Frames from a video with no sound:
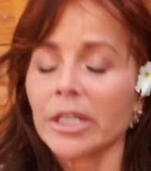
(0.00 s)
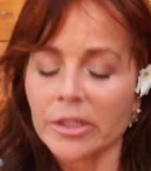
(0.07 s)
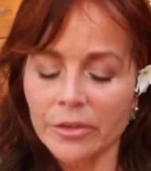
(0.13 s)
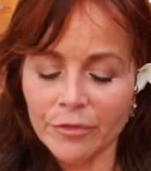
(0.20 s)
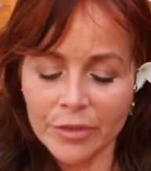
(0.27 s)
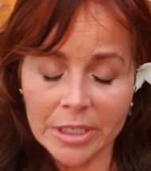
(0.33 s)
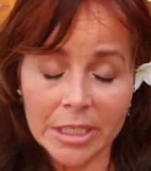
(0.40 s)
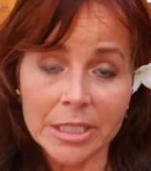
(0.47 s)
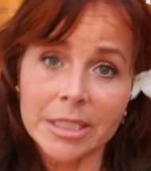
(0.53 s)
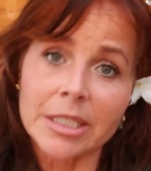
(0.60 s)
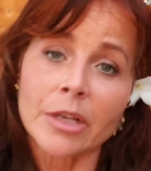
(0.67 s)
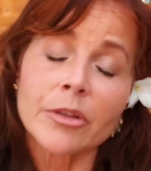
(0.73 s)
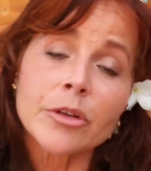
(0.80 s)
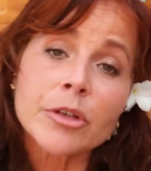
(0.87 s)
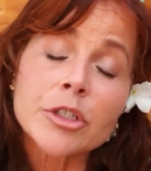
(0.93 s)
in the feelings.
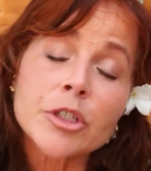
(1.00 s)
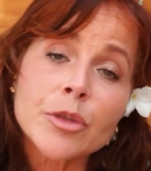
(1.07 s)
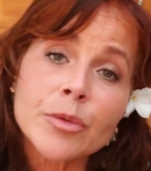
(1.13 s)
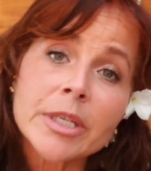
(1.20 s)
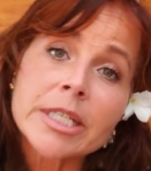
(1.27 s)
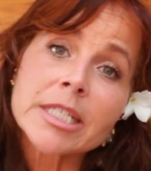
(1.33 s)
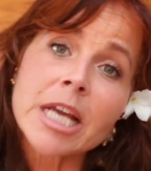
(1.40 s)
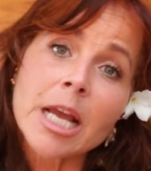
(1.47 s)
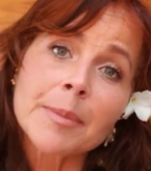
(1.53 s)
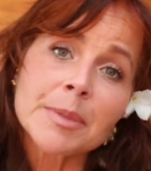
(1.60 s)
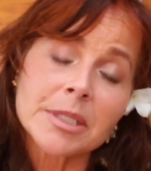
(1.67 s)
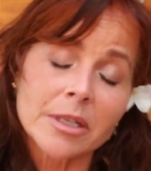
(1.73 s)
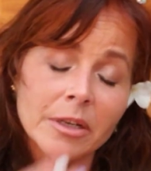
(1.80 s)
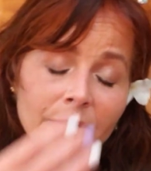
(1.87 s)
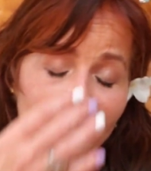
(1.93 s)
Now, there's three
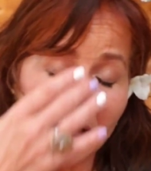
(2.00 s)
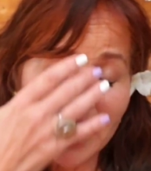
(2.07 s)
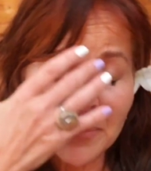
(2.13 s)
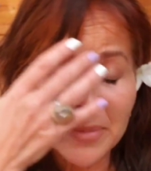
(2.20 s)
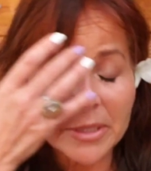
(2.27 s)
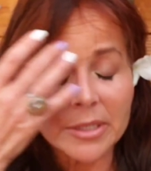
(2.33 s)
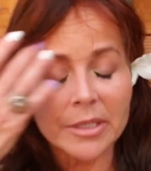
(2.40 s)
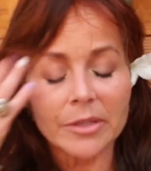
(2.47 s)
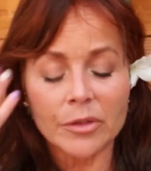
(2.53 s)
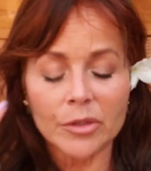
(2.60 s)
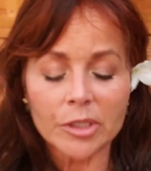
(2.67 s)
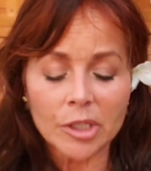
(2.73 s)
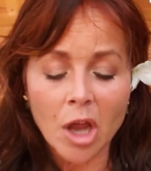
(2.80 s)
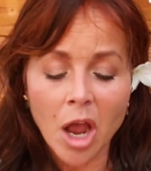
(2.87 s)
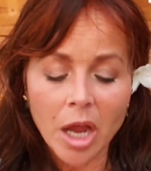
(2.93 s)
types of empathy.
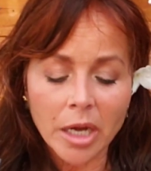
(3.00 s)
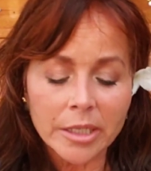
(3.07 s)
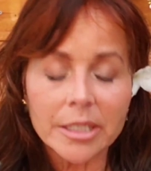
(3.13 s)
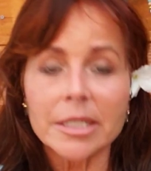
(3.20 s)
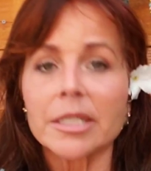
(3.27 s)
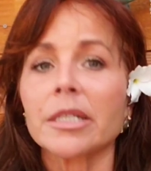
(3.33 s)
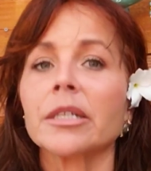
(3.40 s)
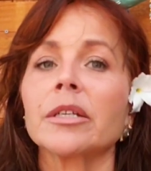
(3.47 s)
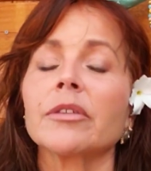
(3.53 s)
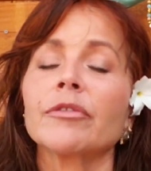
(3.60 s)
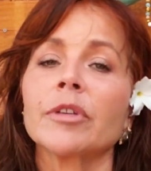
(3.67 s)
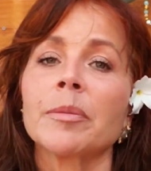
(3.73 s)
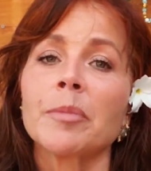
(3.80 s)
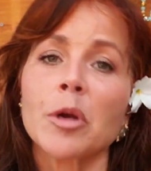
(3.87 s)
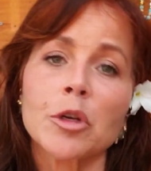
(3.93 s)
There's cognitive,
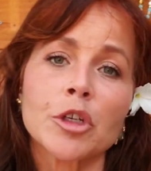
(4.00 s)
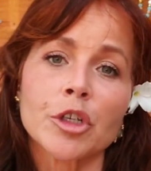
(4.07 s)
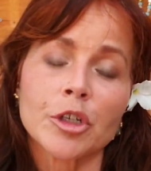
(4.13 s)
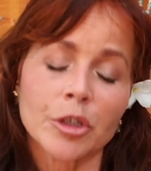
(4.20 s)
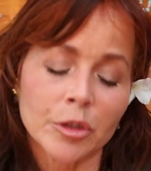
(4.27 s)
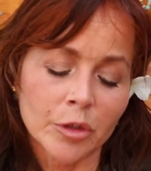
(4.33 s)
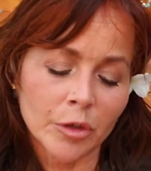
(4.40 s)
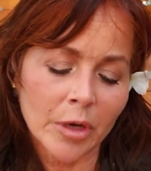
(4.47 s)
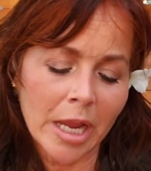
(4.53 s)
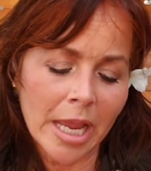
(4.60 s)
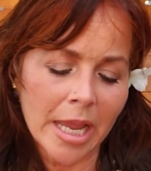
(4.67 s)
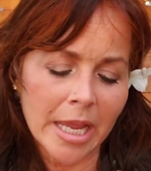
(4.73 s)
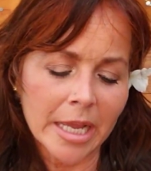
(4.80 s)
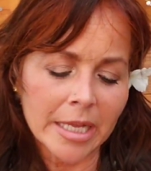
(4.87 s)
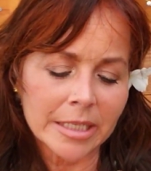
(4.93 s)
emotional,
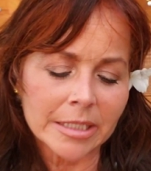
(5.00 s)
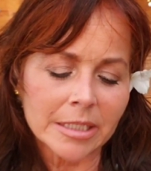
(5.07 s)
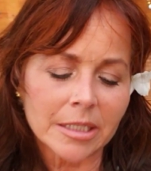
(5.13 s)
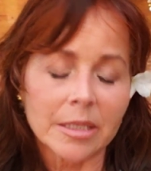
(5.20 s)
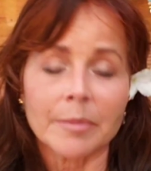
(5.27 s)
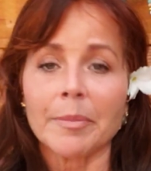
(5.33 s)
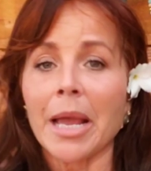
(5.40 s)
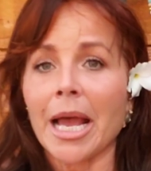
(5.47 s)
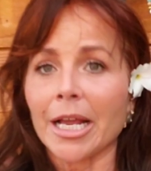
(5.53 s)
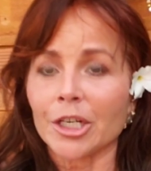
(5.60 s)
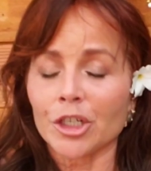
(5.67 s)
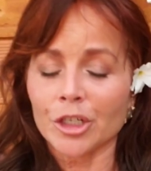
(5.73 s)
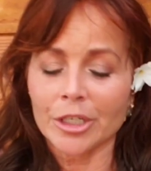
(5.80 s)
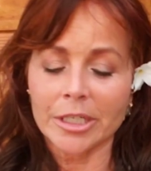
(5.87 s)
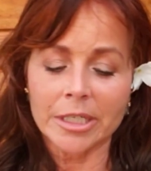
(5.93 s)
and
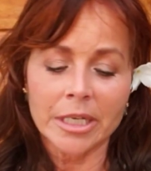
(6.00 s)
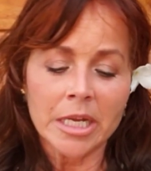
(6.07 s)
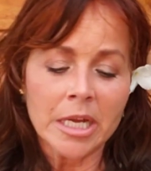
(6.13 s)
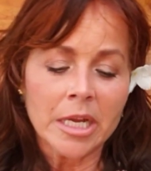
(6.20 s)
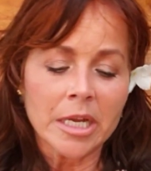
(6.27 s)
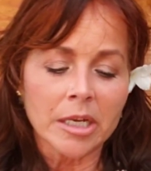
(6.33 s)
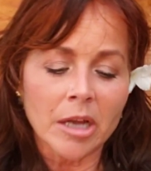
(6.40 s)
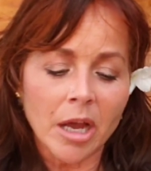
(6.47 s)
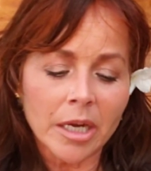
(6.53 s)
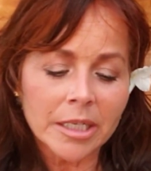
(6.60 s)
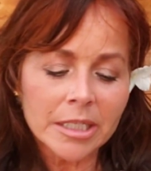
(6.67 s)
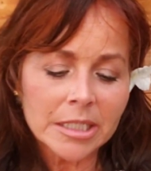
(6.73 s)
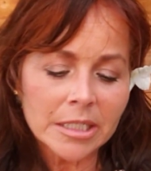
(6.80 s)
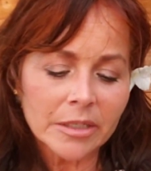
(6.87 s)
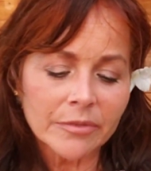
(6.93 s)
compassionate.
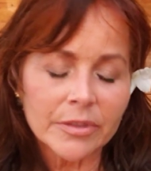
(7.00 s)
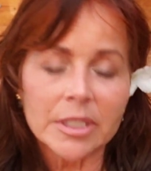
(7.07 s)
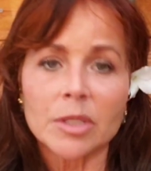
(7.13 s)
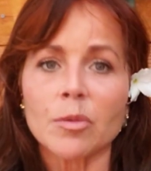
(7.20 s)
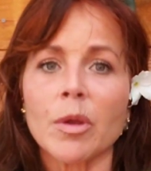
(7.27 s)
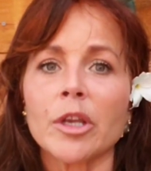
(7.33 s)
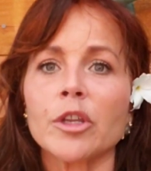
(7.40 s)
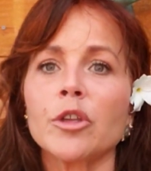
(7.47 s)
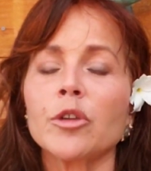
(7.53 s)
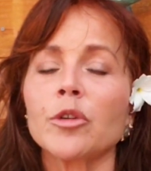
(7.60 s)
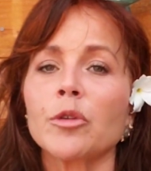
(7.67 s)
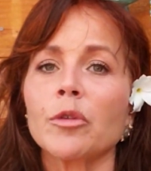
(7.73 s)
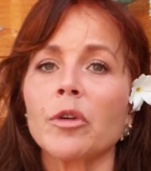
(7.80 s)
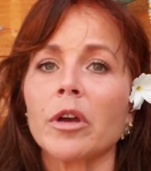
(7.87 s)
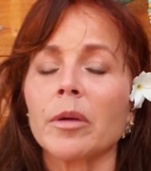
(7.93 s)
Cognitive is when
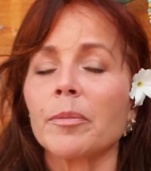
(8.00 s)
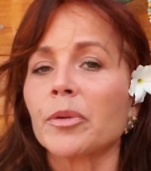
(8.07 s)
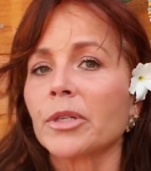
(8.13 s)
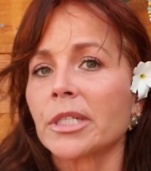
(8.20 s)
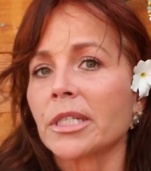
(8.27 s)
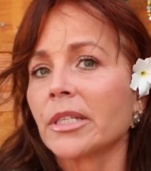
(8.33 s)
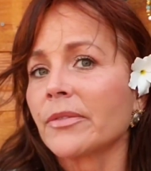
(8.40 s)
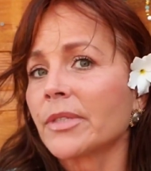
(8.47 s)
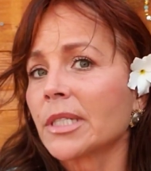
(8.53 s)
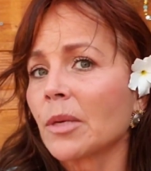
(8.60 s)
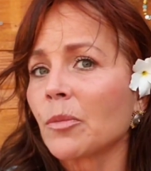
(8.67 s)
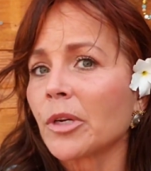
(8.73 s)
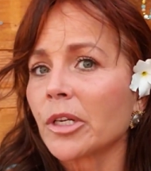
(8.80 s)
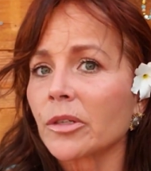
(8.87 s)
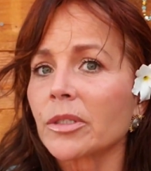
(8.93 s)
you perceive
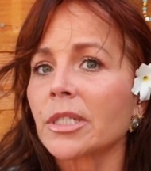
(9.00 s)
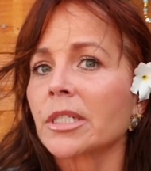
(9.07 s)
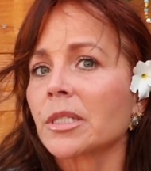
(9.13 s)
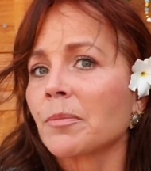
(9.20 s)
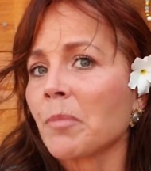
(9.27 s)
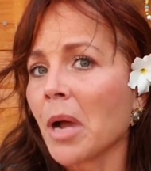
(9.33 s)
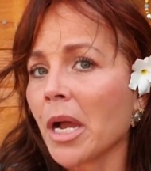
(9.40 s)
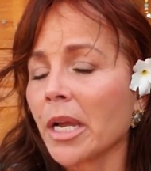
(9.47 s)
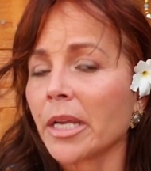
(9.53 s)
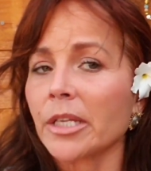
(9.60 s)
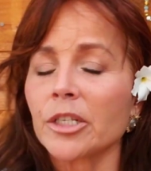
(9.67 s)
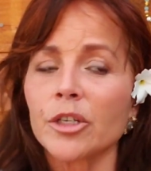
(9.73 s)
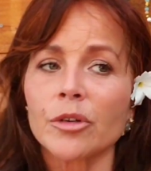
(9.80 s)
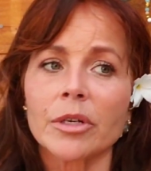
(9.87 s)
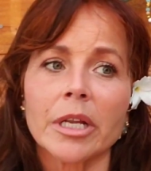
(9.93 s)
someone else's
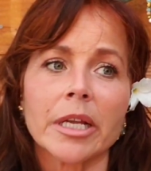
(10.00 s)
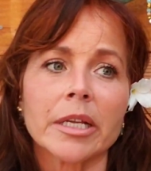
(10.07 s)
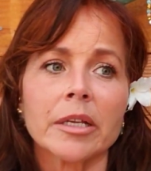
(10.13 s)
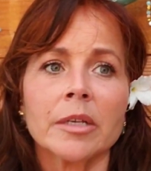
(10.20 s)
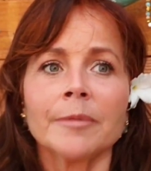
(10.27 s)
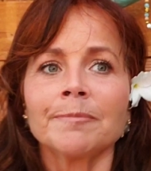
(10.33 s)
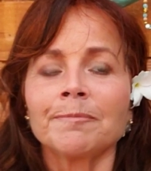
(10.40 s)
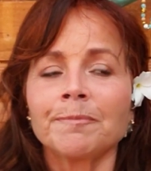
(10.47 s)
mind. You're like,